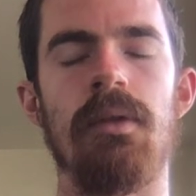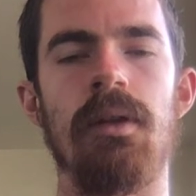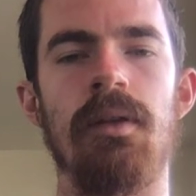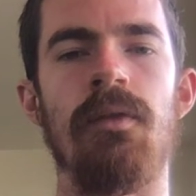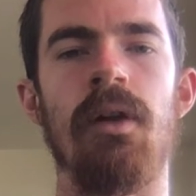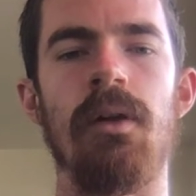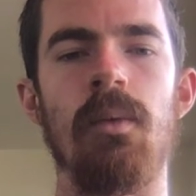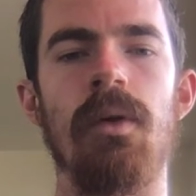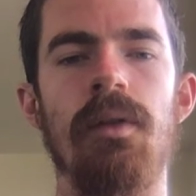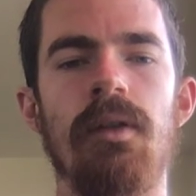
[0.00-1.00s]
It's very
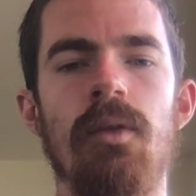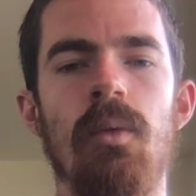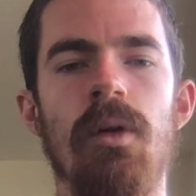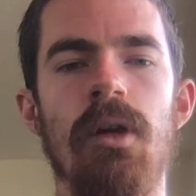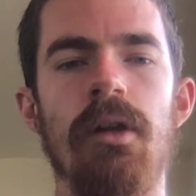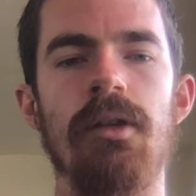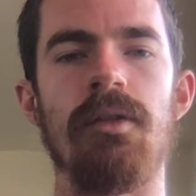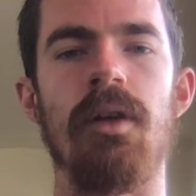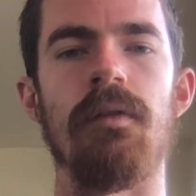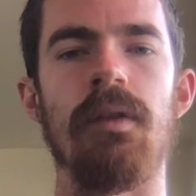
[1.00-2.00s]
worth it to work on
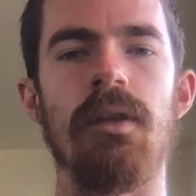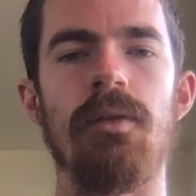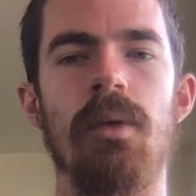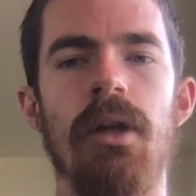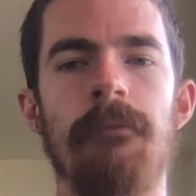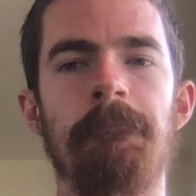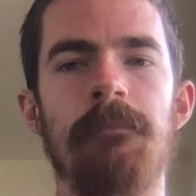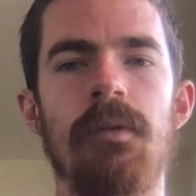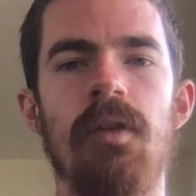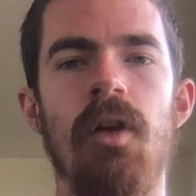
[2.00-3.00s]
yourself in this way,
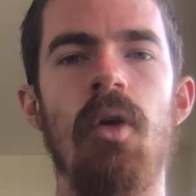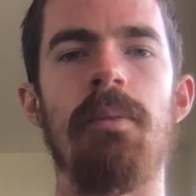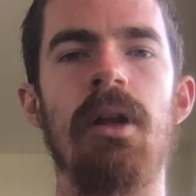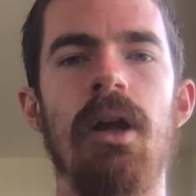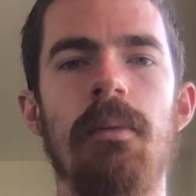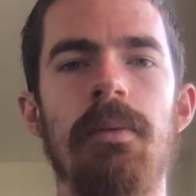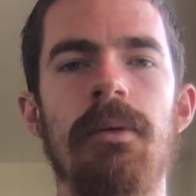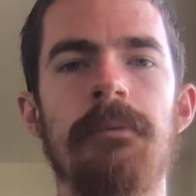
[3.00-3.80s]
to open up,